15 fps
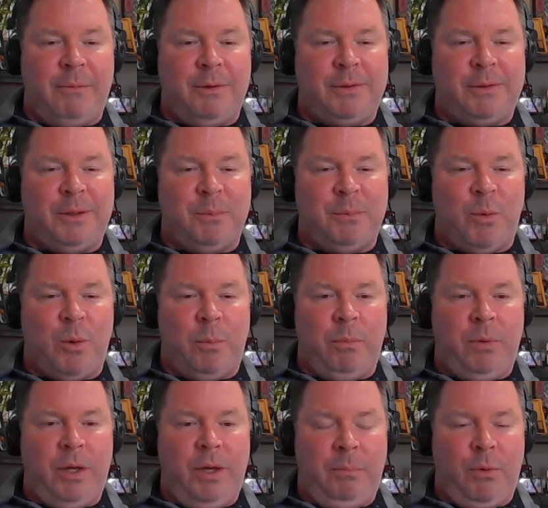obviously, the more
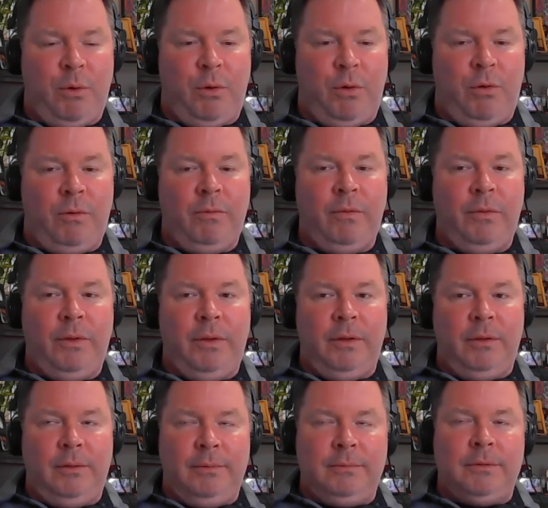people
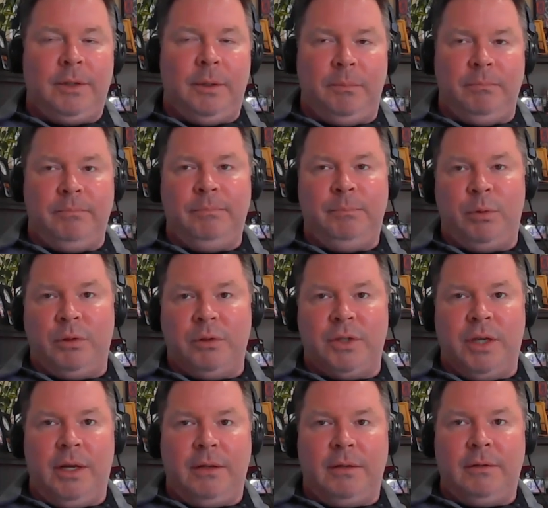can
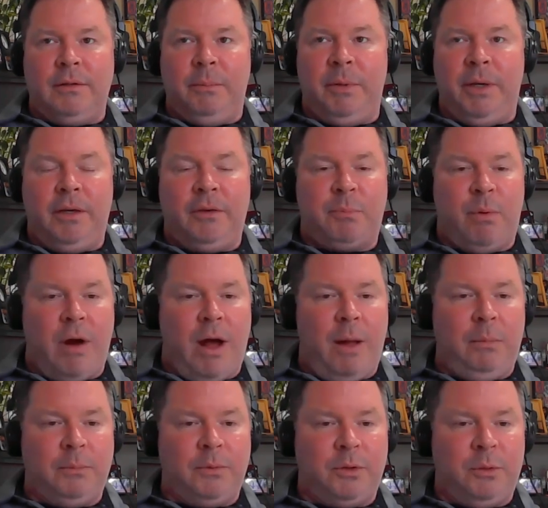present the biggest
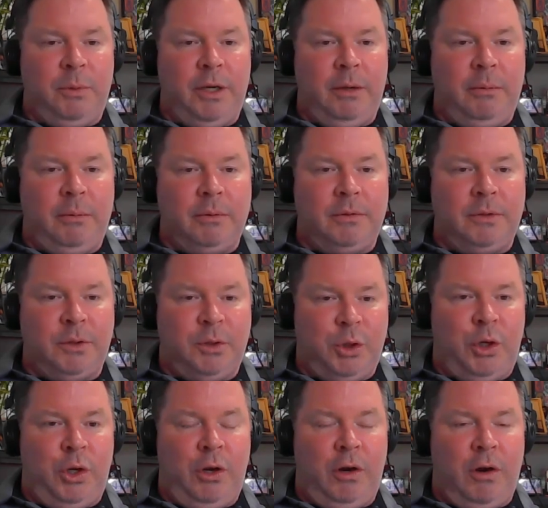problems to be able to
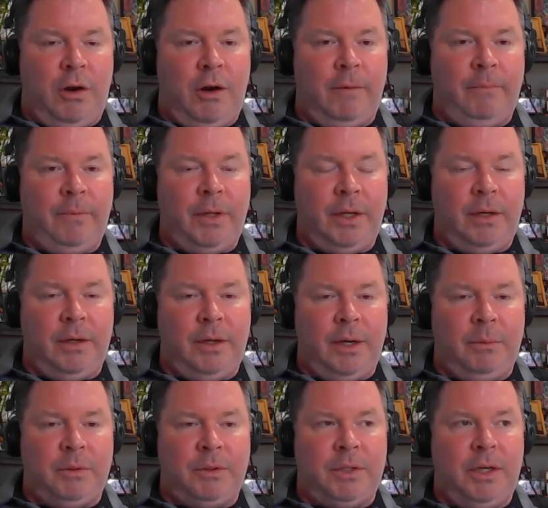secure. And
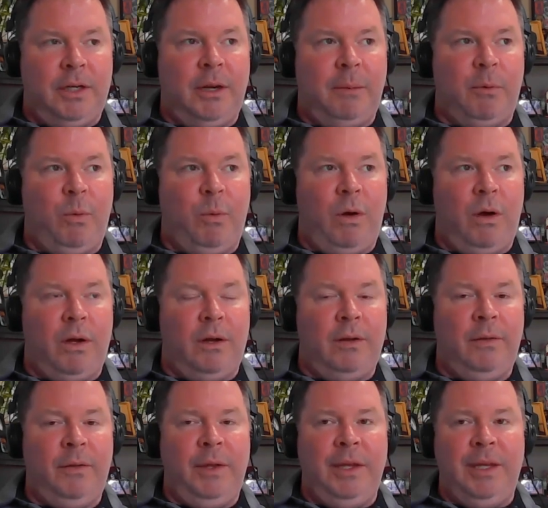I would say number
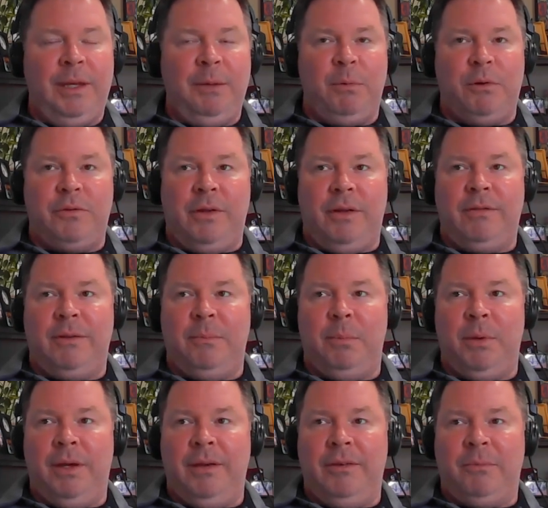one presents the
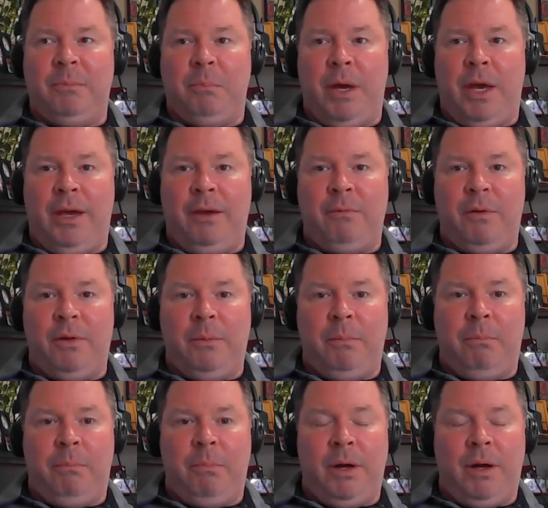biggest bang for the
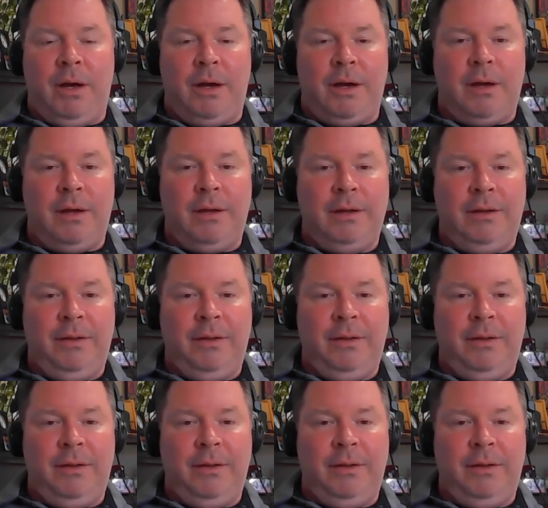buck